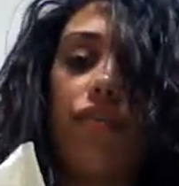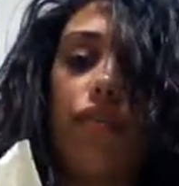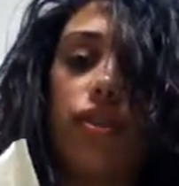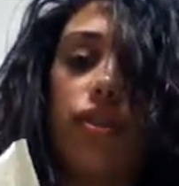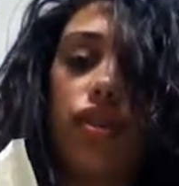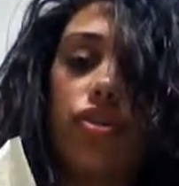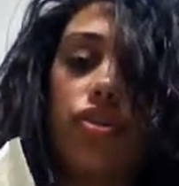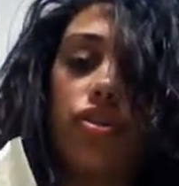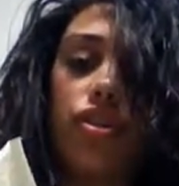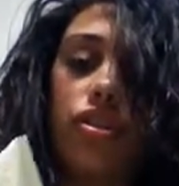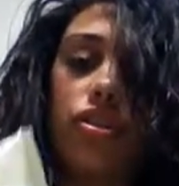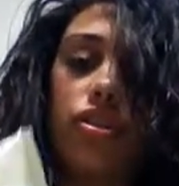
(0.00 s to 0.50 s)

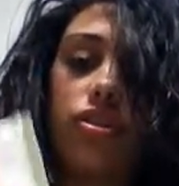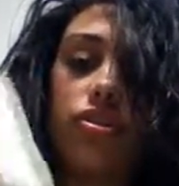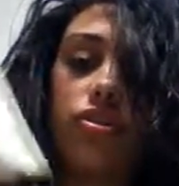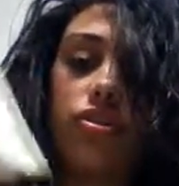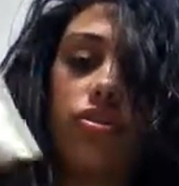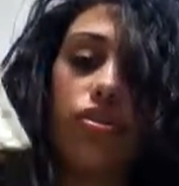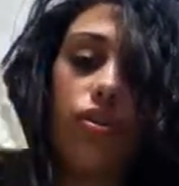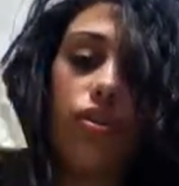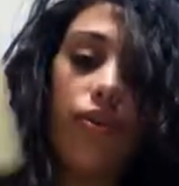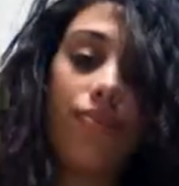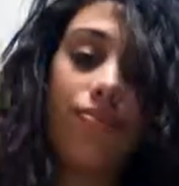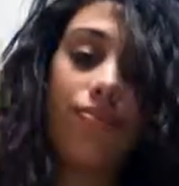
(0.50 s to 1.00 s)
very gentle,
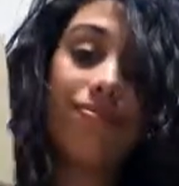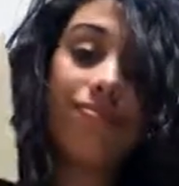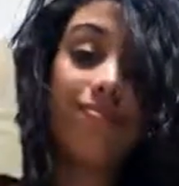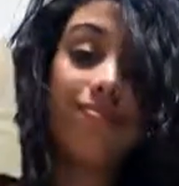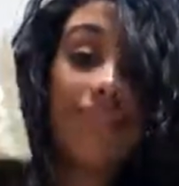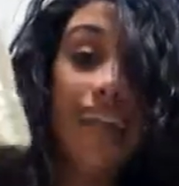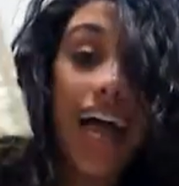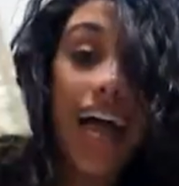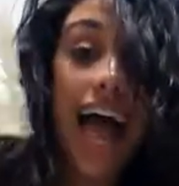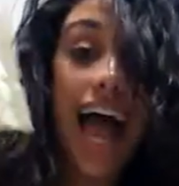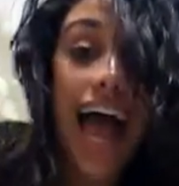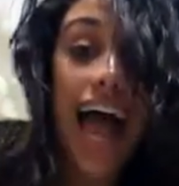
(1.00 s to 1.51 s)
so
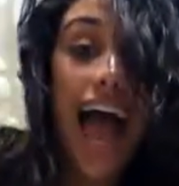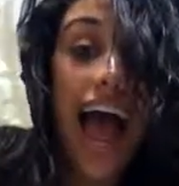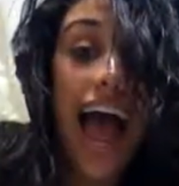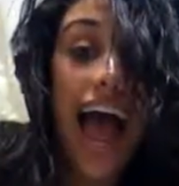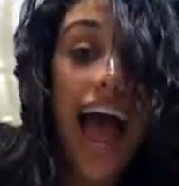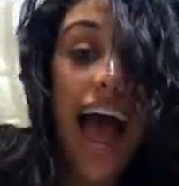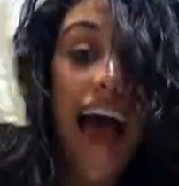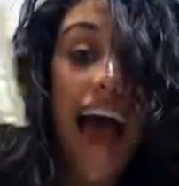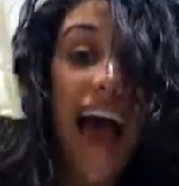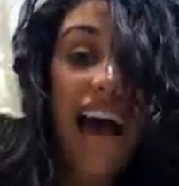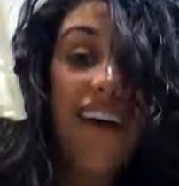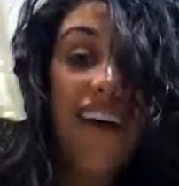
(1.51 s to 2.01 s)

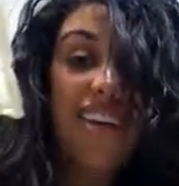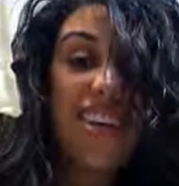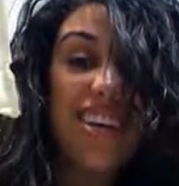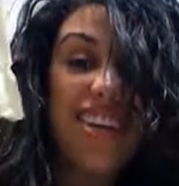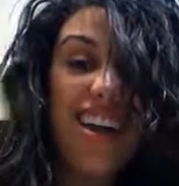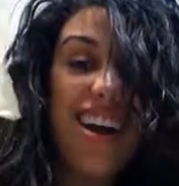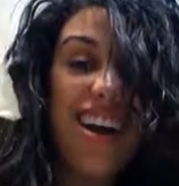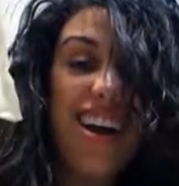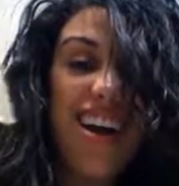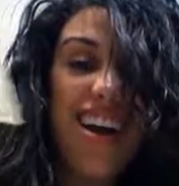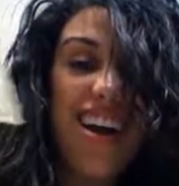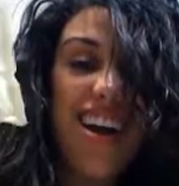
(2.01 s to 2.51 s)

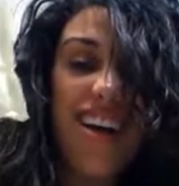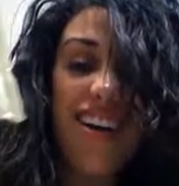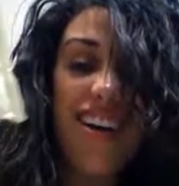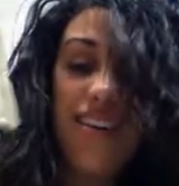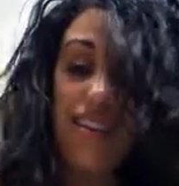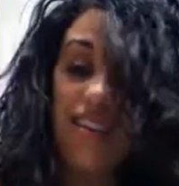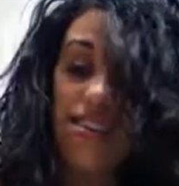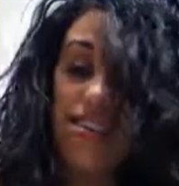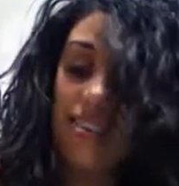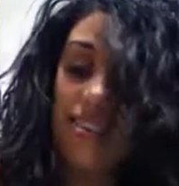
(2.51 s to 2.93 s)
Aveeno!